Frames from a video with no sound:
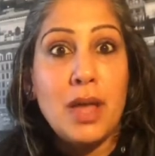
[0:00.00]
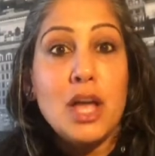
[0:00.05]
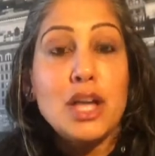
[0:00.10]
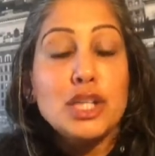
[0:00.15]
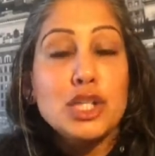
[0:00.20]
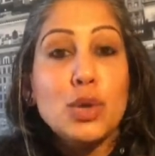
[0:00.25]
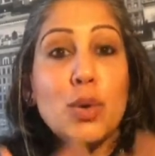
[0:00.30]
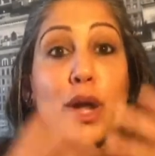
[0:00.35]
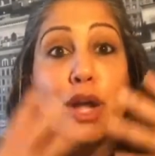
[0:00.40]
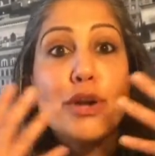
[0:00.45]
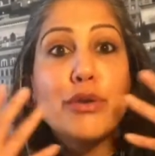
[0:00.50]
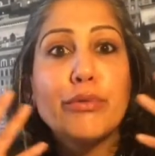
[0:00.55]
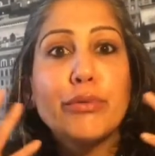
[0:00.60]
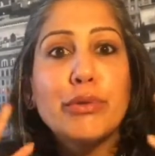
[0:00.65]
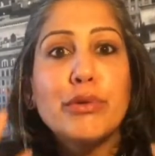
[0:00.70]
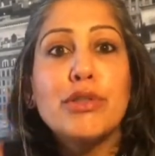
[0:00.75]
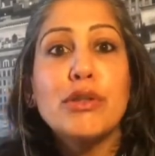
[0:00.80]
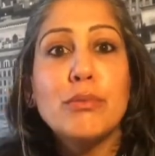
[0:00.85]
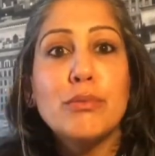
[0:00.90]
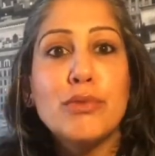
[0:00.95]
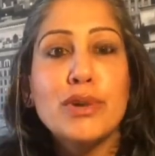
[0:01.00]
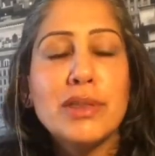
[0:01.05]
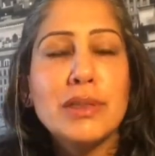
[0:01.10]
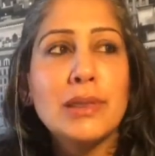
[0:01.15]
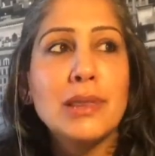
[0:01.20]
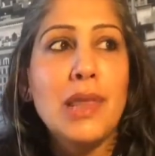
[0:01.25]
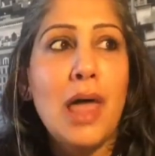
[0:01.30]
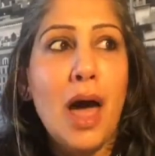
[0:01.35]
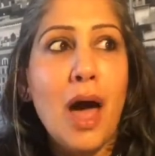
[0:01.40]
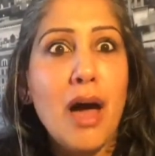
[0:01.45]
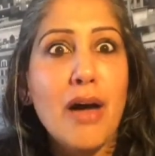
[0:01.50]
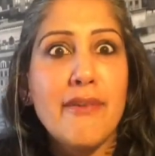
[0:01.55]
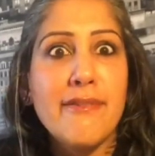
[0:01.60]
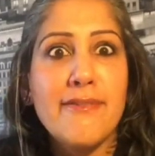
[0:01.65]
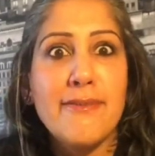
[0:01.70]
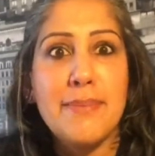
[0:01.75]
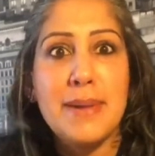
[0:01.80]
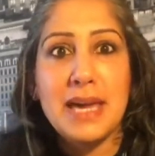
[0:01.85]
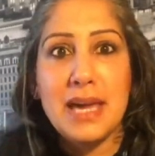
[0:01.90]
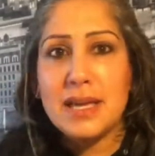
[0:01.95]
So I grew them with
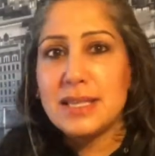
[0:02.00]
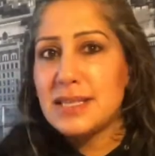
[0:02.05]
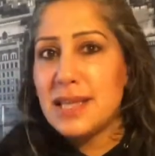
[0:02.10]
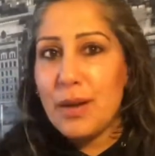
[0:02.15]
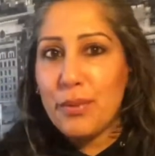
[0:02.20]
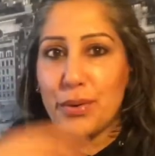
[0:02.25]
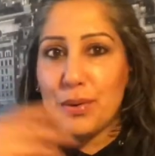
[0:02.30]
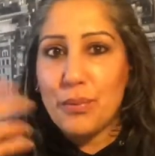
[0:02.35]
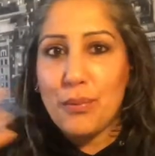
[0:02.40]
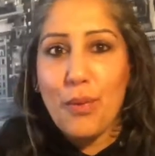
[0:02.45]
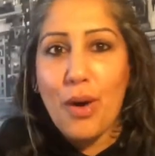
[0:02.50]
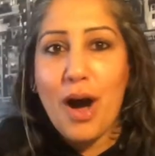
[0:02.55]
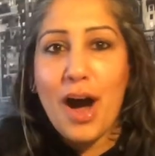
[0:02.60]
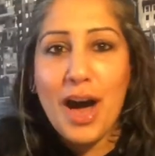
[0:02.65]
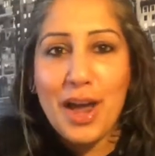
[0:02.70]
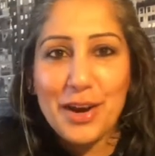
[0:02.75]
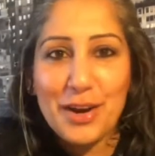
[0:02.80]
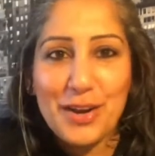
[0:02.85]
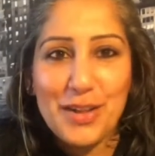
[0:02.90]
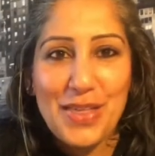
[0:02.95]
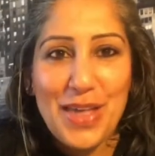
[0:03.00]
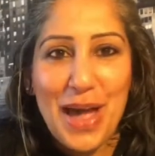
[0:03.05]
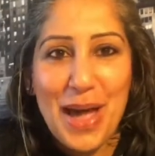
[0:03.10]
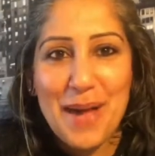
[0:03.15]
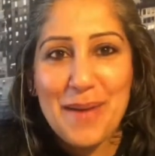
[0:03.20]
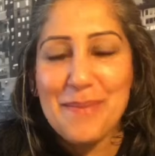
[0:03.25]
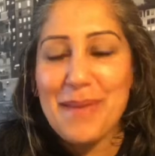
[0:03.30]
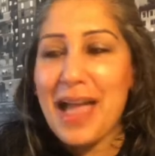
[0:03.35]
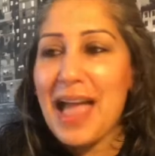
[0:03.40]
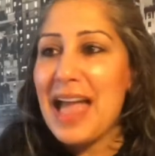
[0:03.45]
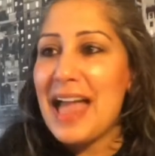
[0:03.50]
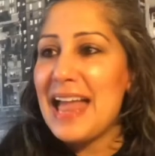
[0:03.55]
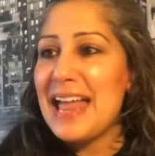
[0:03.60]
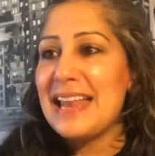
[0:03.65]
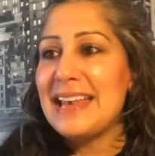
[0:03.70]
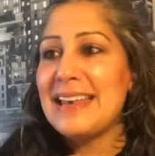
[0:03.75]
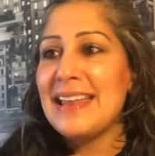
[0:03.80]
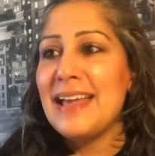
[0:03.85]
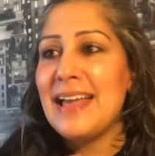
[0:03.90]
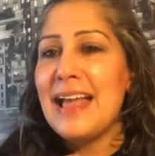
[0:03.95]
love because I would water them
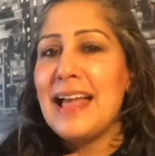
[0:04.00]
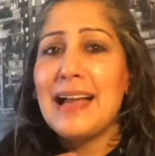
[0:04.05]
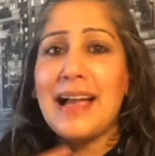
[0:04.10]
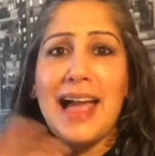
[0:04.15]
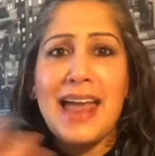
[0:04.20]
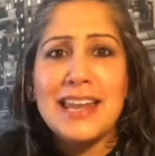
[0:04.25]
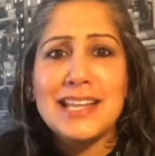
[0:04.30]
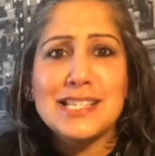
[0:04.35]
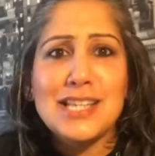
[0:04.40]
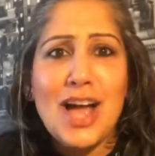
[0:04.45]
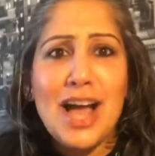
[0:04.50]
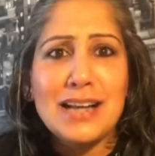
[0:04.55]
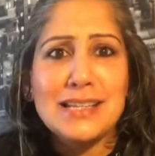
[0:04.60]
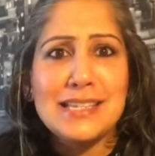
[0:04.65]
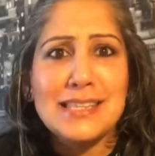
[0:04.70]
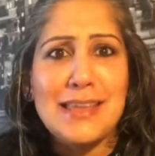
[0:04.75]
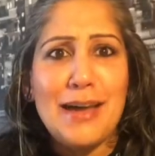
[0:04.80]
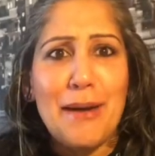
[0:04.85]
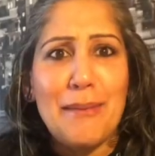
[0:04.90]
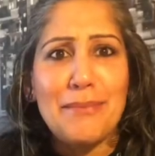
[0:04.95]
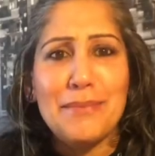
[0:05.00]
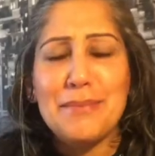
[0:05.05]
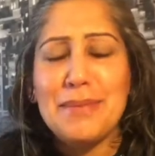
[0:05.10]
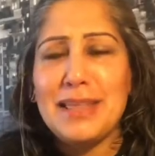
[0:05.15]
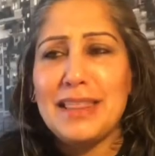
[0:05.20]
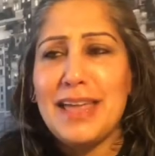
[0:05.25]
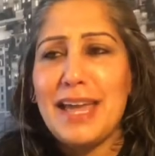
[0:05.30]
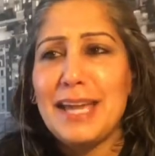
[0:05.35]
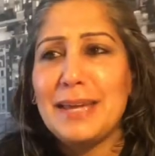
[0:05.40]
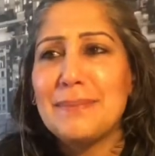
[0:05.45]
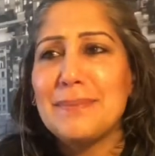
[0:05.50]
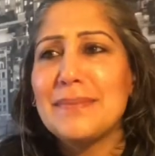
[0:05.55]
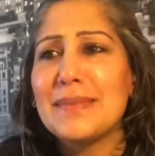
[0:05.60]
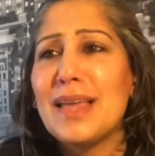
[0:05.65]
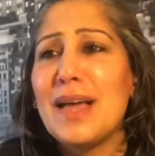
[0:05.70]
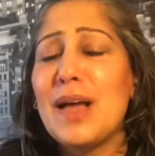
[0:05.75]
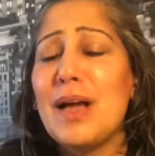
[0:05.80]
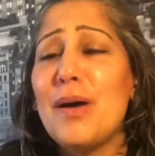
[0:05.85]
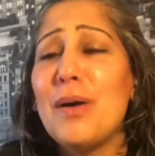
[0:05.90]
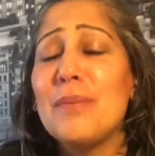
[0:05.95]
and kind of talk to them, be like,
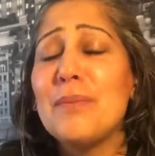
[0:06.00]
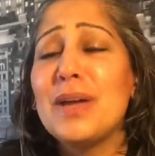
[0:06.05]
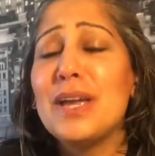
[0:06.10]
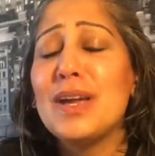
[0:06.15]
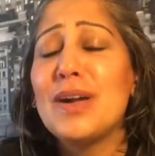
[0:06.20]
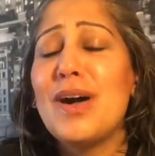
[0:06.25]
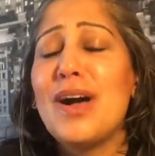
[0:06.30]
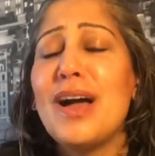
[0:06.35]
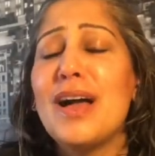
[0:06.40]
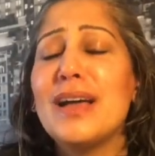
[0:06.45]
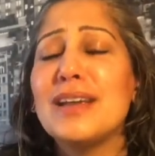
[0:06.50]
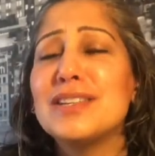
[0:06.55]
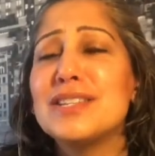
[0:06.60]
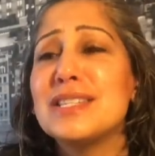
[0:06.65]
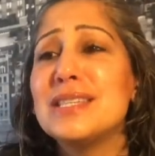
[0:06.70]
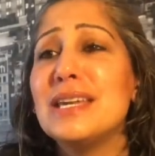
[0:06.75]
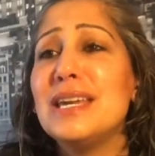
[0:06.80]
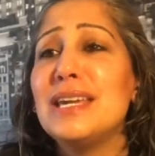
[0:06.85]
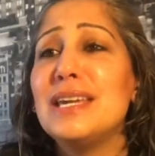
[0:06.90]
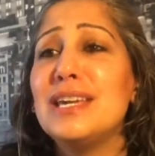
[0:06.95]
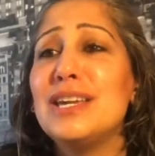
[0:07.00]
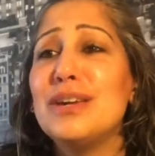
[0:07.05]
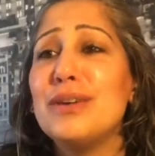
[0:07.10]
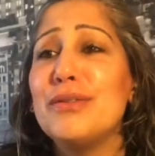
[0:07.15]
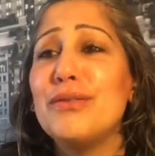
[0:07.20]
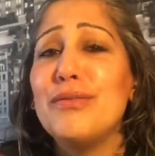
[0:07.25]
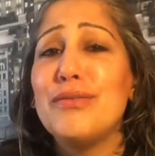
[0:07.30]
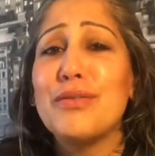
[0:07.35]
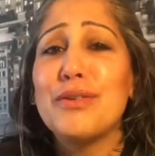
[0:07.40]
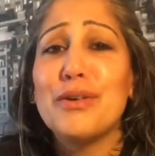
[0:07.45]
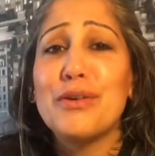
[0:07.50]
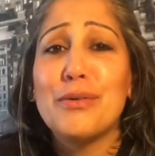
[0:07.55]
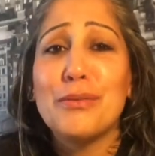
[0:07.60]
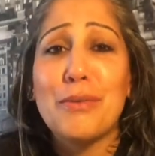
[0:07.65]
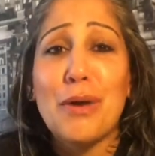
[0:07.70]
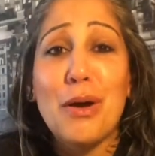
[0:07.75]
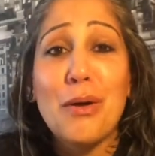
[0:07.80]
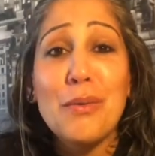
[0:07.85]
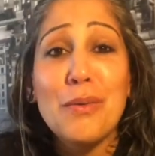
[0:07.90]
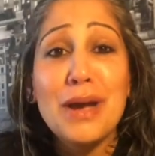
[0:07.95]
oh my gosh, thank you for
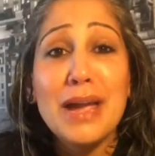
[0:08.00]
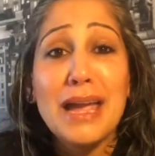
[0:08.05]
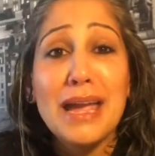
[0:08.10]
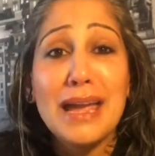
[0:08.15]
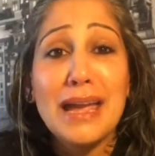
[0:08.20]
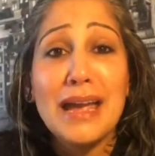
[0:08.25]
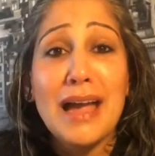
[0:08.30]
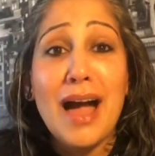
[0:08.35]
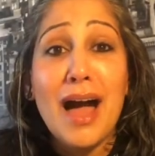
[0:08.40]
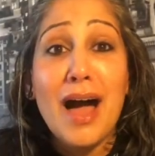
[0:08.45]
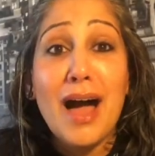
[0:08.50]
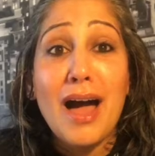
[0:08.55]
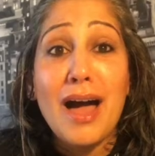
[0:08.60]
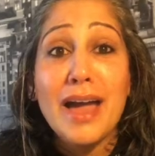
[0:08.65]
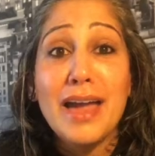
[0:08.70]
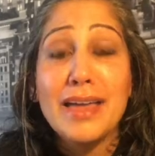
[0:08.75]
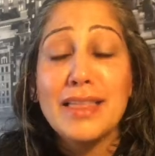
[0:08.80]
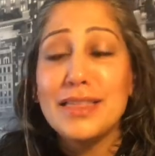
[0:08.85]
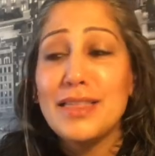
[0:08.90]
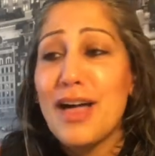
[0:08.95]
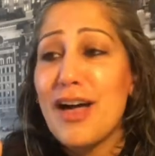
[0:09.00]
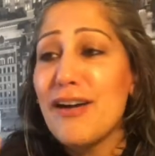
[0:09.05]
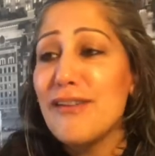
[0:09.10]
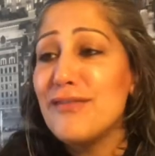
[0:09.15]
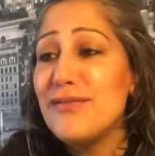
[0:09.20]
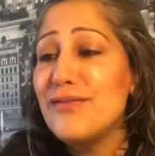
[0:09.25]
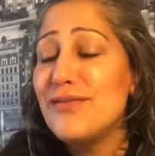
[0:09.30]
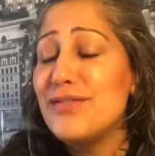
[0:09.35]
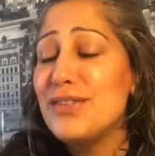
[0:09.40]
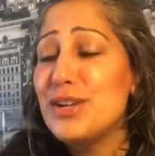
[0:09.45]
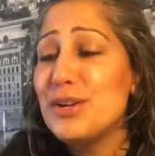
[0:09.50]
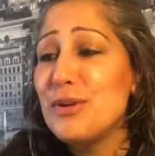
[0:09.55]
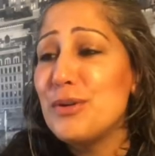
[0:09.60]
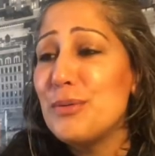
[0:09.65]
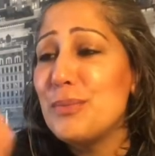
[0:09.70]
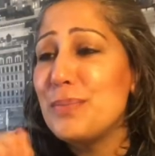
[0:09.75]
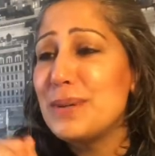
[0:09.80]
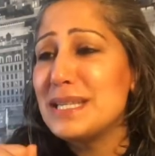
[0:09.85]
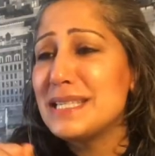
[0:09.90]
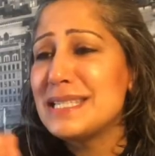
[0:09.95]
growing. I love you
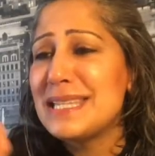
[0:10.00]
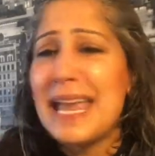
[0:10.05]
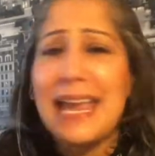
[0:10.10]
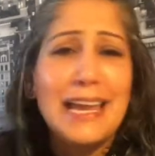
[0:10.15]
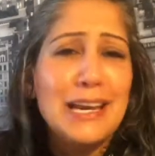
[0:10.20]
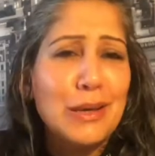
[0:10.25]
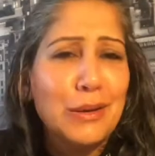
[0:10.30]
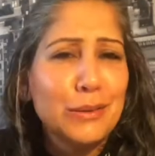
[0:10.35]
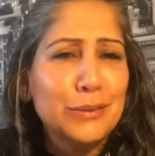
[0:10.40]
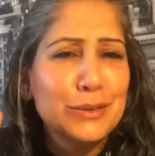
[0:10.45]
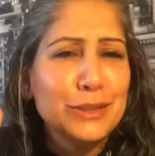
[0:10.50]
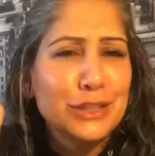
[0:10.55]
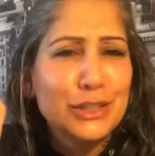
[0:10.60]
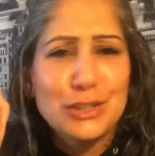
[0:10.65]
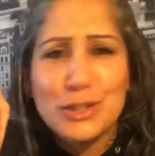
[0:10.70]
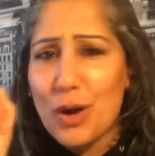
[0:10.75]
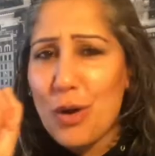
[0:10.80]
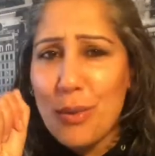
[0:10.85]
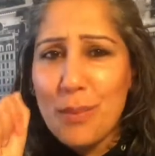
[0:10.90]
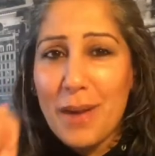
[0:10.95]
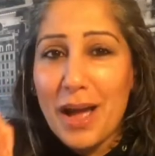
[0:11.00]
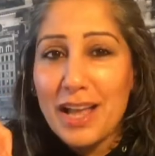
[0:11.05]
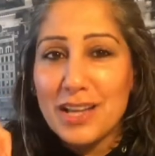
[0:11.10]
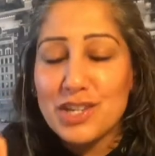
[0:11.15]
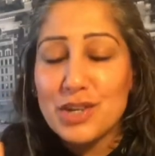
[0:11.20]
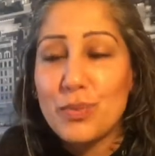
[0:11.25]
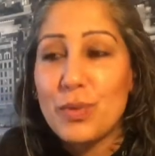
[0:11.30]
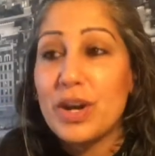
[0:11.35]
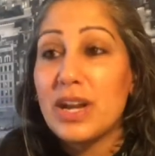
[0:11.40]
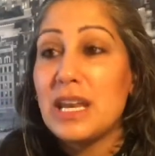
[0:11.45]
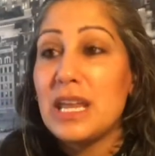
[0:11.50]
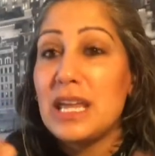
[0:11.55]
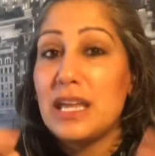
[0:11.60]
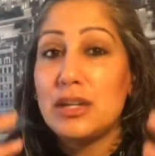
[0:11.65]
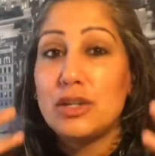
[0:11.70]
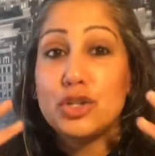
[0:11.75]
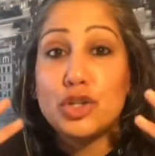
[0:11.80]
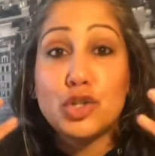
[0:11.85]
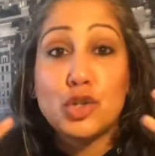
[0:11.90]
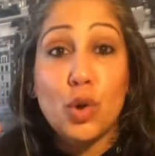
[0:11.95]
potatoes so much, and we're gonna
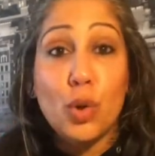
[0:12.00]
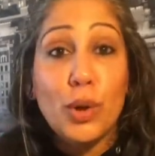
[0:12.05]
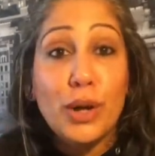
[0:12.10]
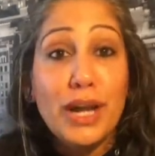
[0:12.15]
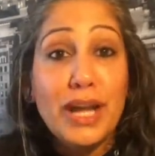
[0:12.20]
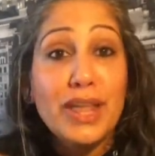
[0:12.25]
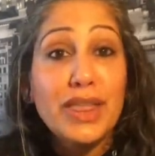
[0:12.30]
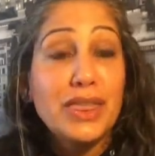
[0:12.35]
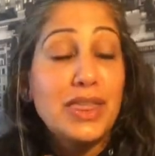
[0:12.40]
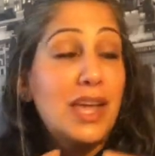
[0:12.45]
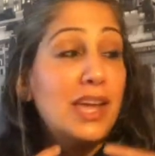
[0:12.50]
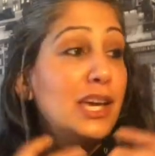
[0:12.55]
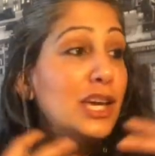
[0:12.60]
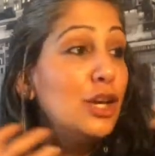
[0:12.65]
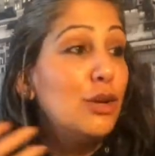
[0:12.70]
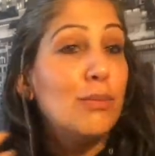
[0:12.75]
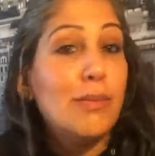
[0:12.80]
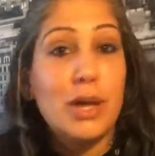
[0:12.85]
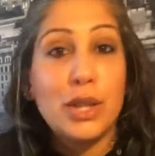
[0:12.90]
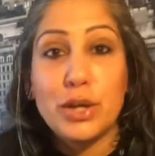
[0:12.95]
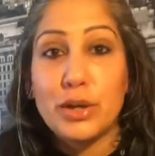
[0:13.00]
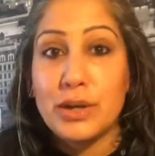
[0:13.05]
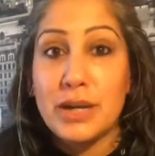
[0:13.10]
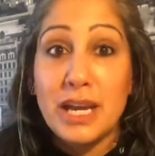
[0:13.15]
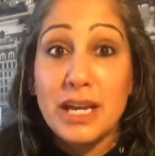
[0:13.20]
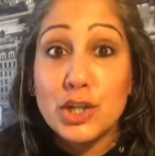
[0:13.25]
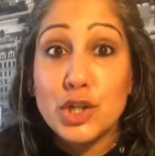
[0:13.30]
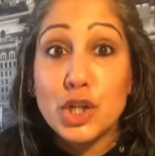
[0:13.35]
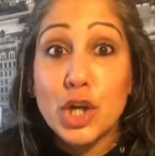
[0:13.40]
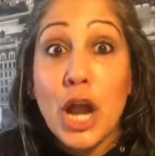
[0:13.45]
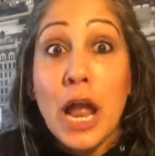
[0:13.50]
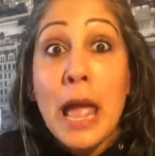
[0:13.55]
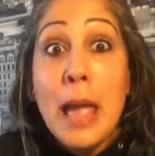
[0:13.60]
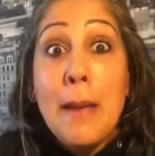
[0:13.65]
enjoy it. Thank you, Mother Nature.